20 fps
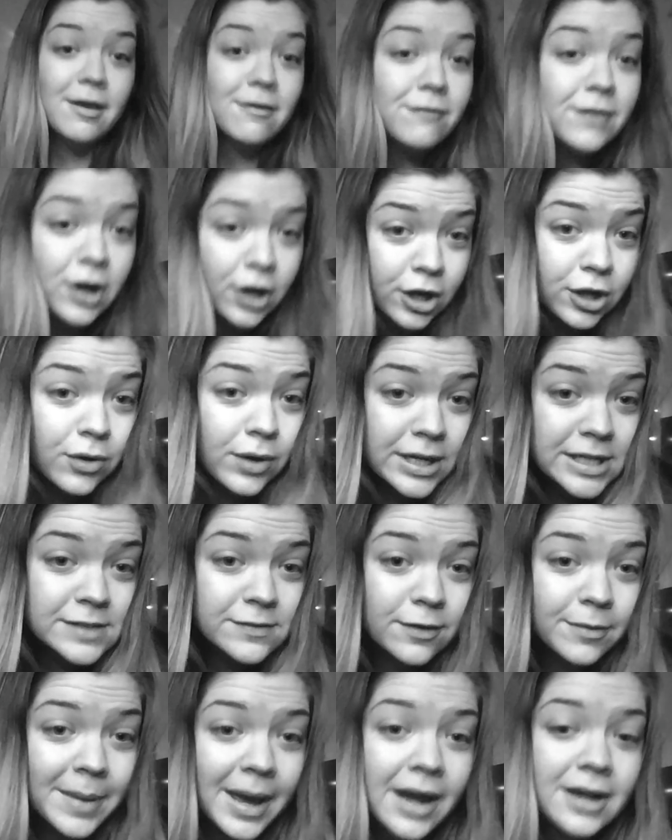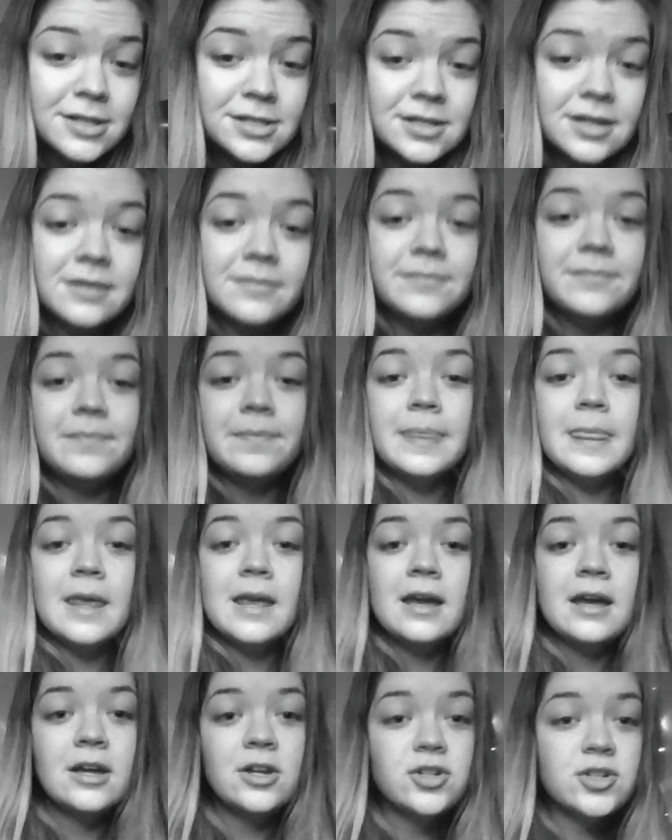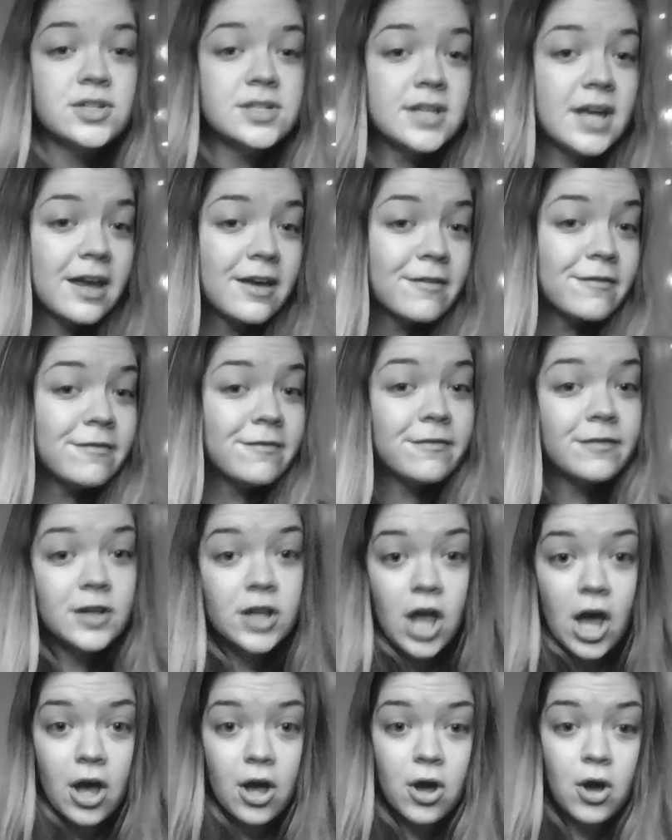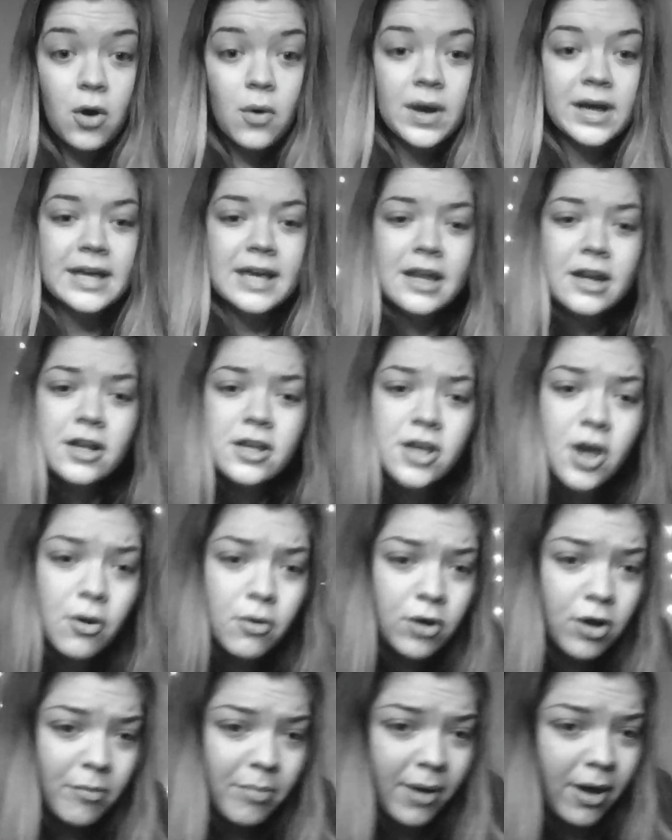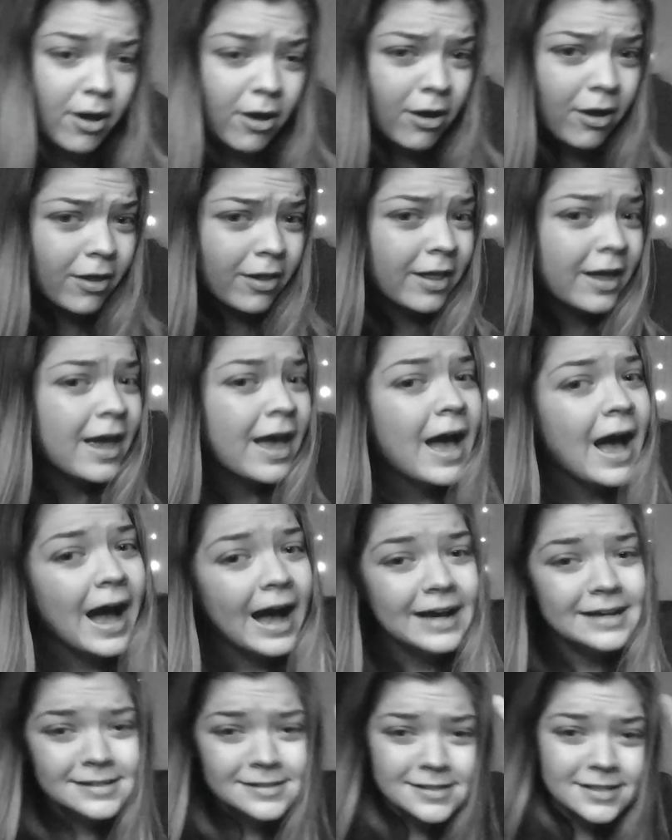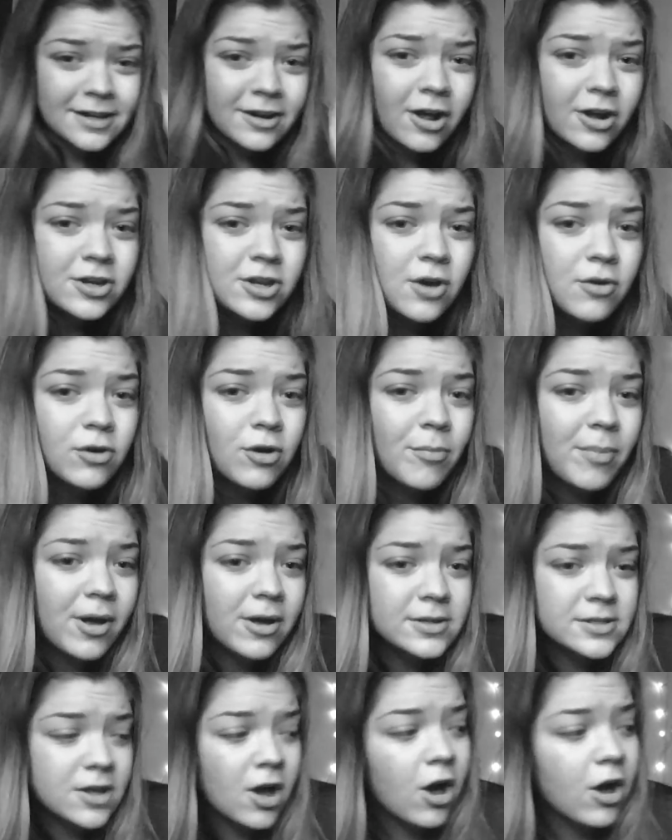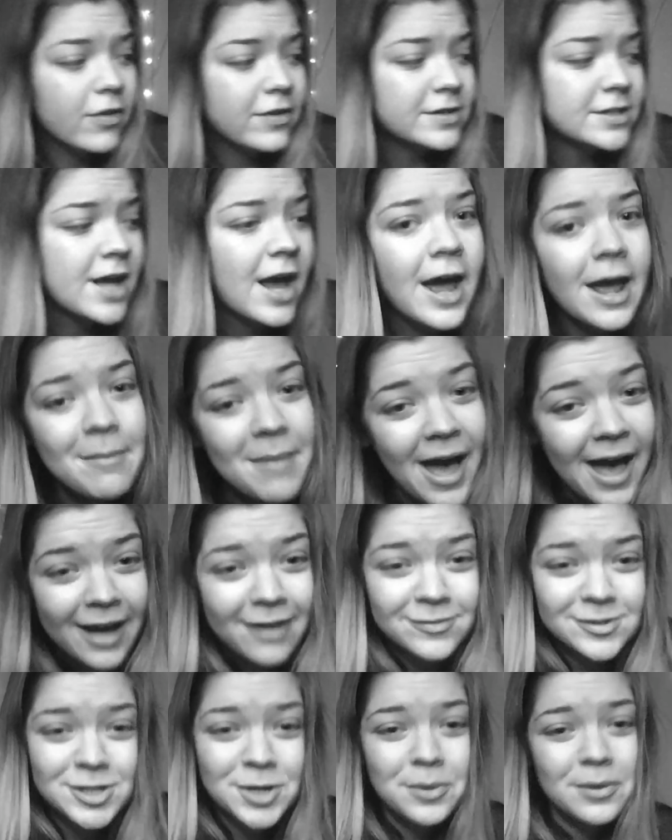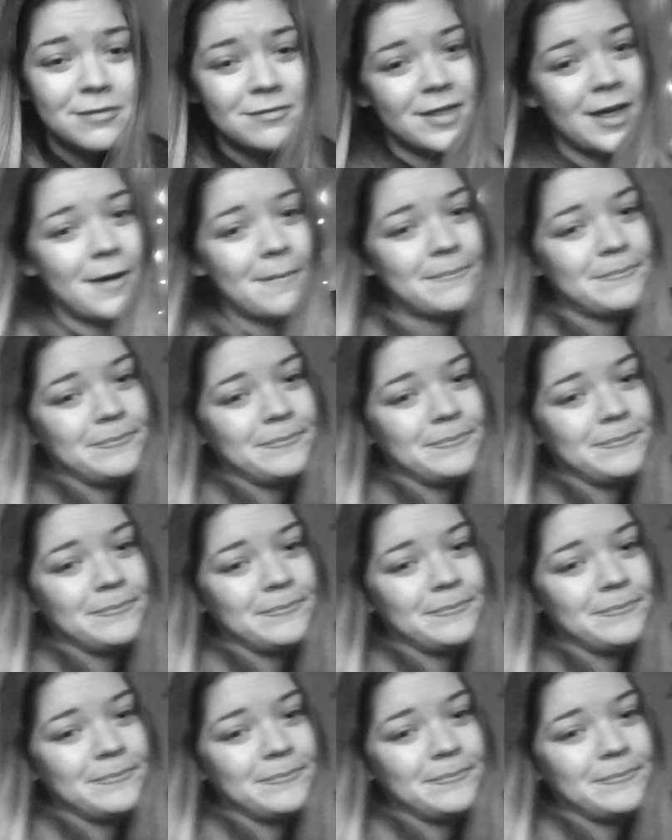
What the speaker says: very graceful, Madison. Just like flow, get a yoga ball. I sit on yoga balls all the time. I have 2 of them.